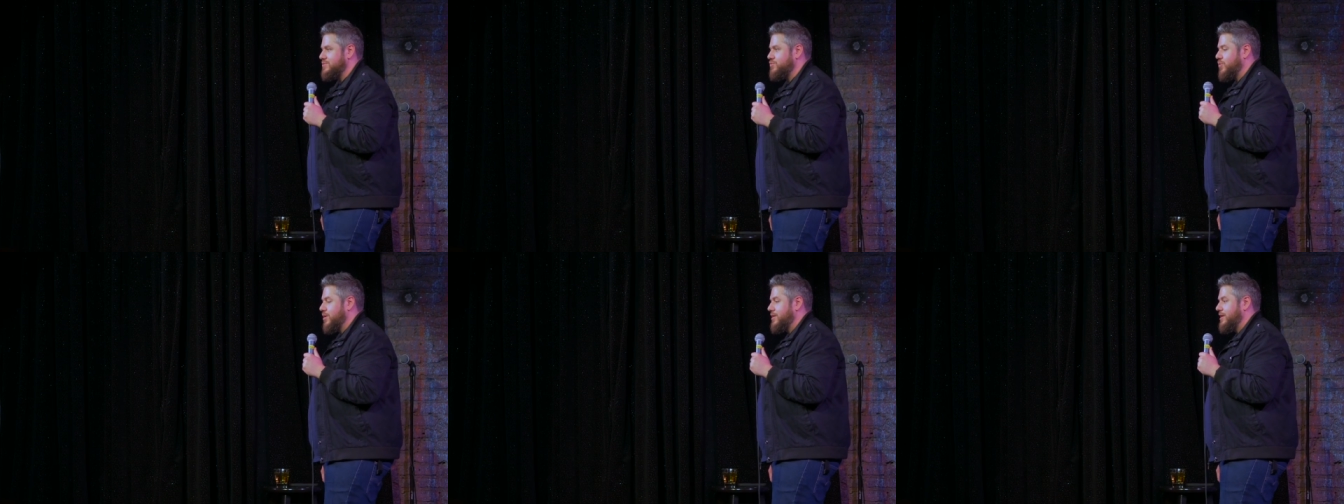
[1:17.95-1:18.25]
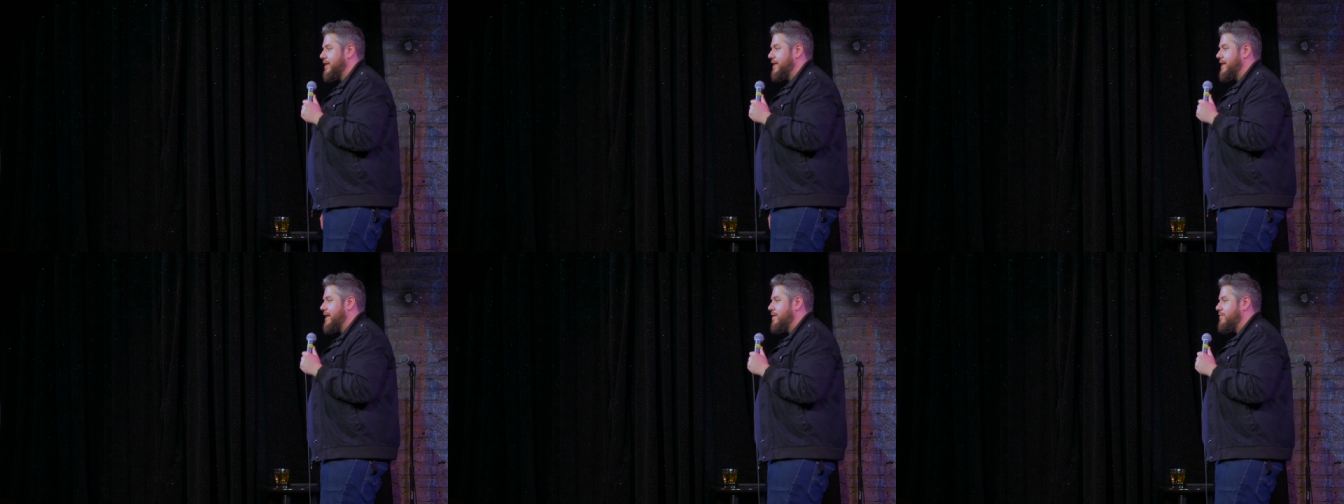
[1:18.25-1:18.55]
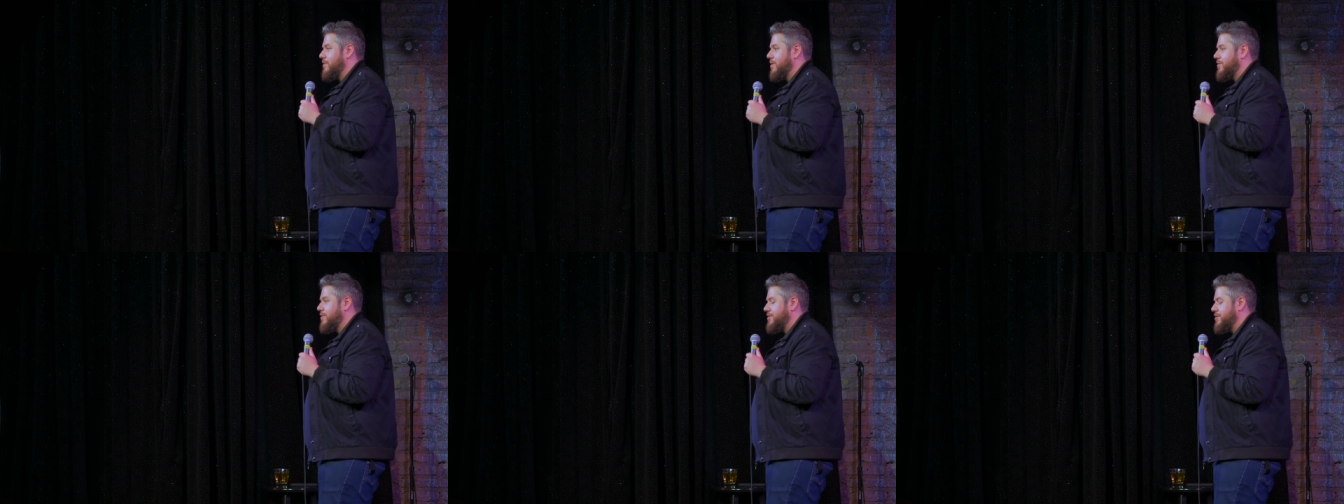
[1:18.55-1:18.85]
This one lady I
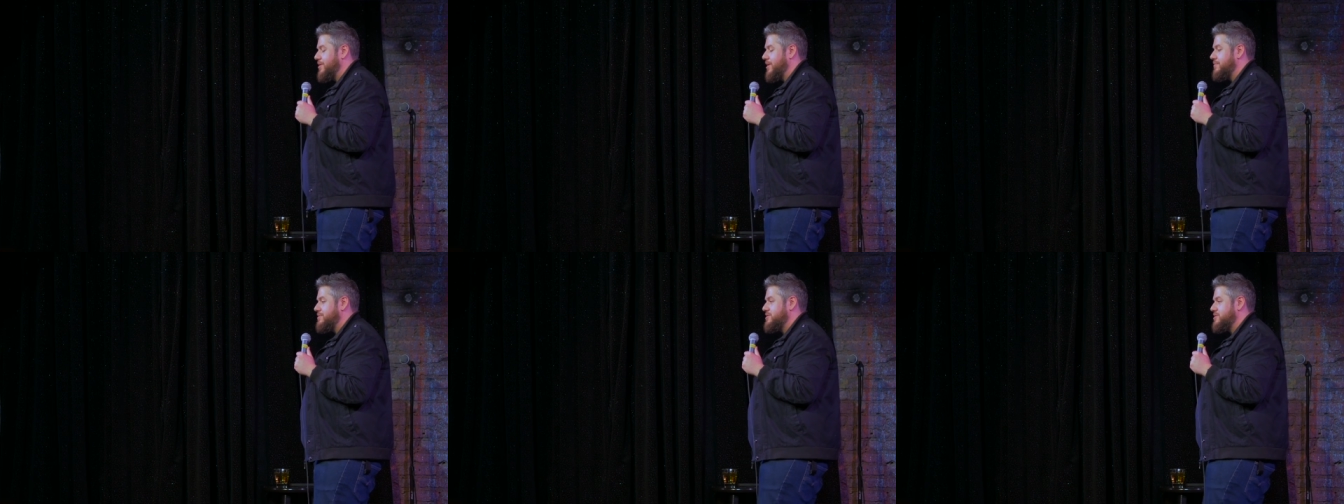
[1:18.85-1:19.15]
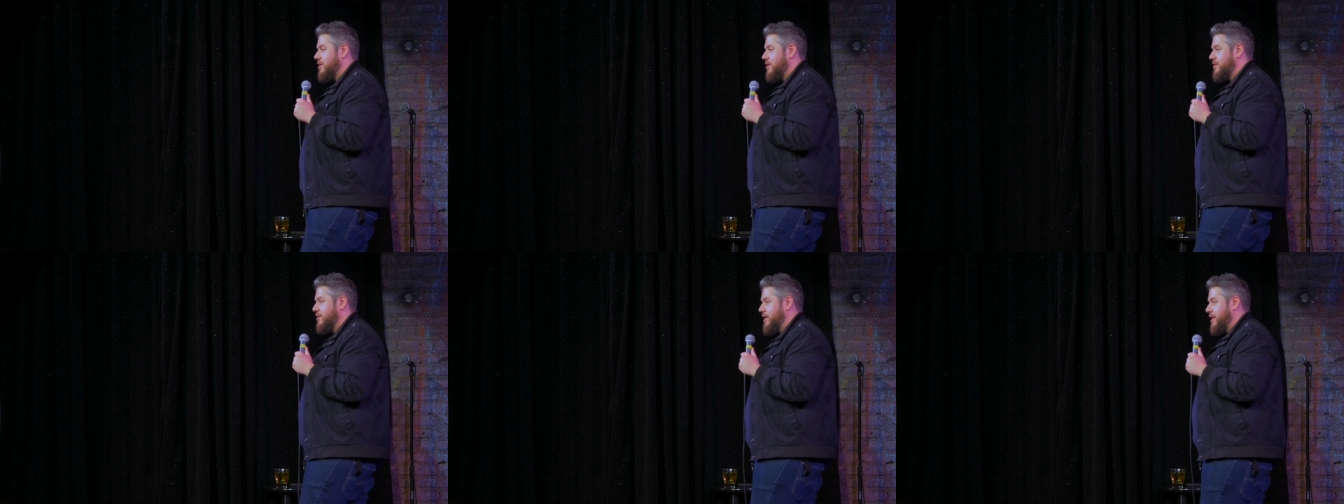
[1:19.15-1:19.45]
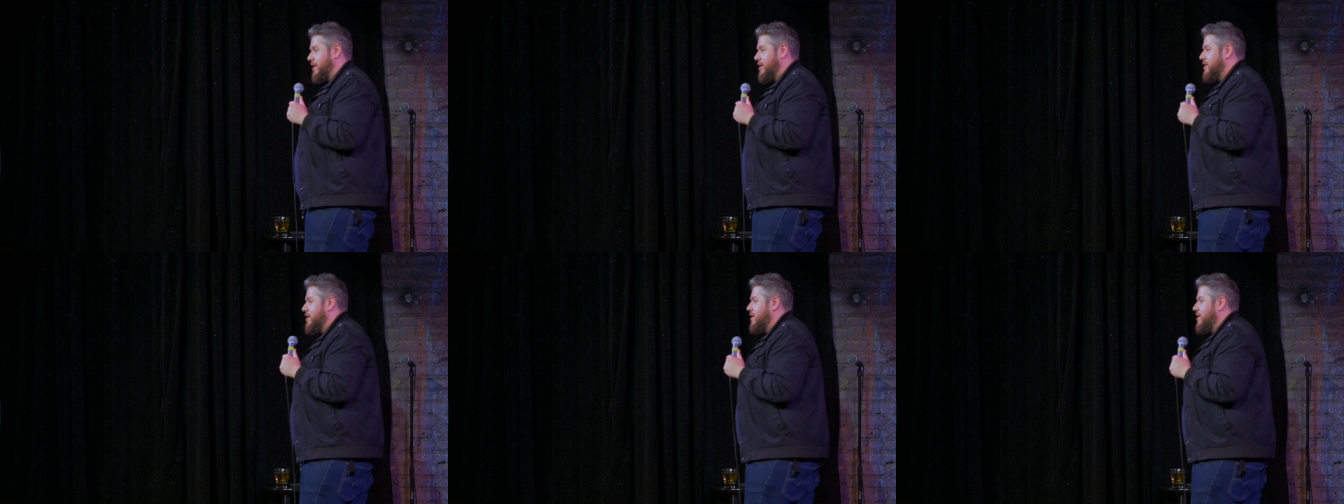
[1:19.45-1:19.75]
work with, her name's
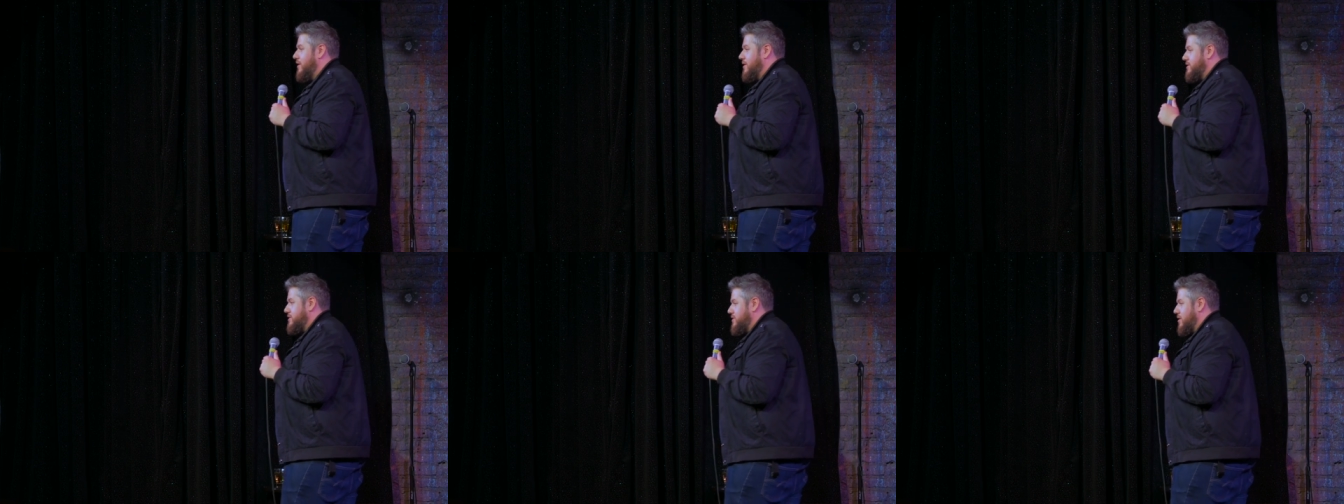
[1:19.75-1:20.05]
Charlene. And